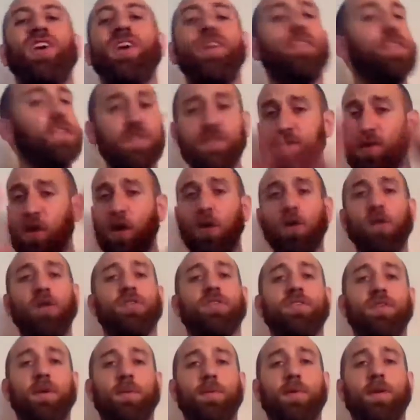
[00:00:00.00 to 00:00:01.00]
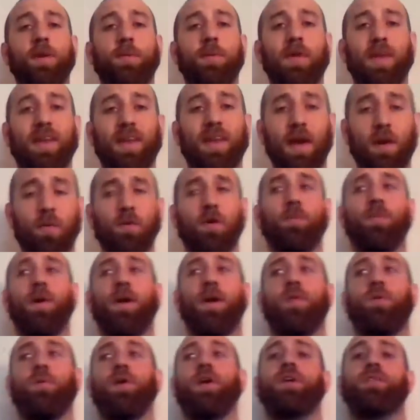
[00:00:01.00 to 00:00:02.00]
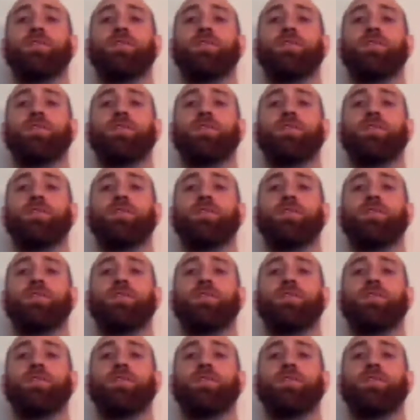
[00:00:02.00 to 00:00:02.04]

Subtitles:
This is all on the WWE Network, by the way.